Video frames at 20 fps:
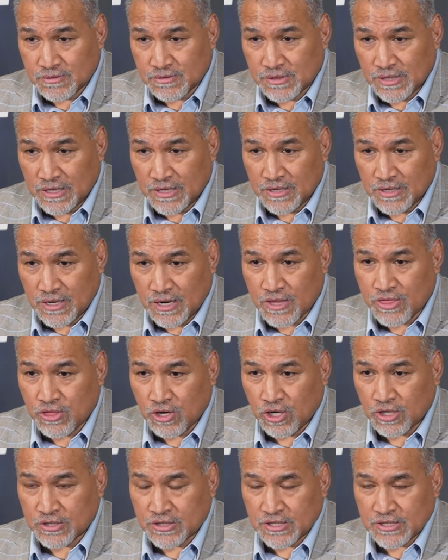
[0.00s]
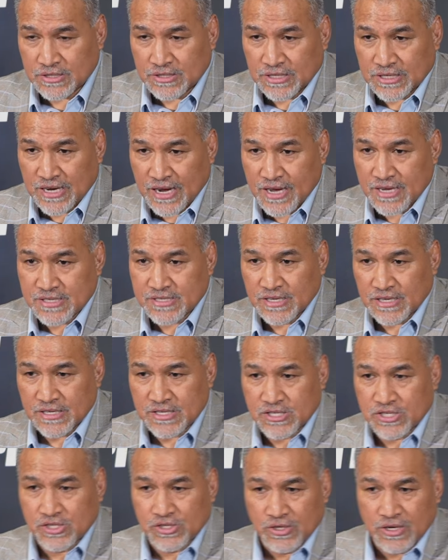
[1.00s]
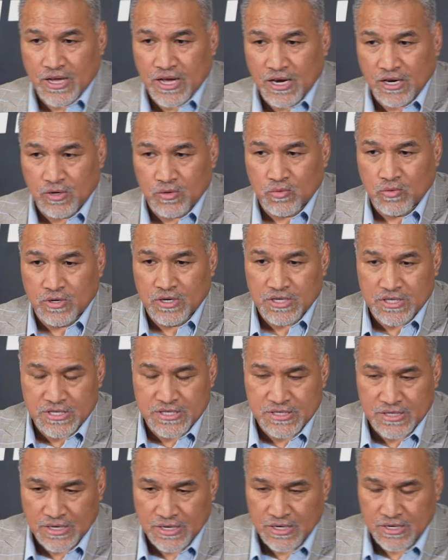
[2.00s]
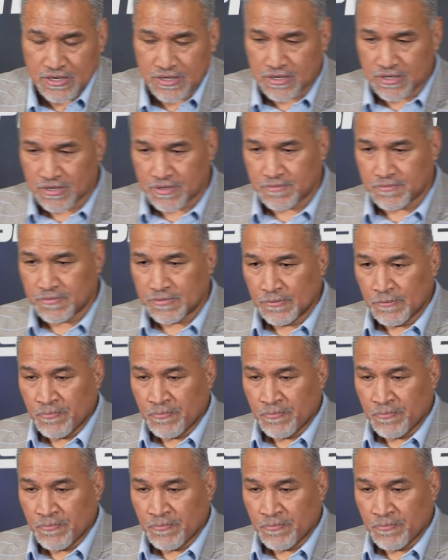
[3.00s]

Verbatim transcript: uh, I thought that the guys that stood out was um,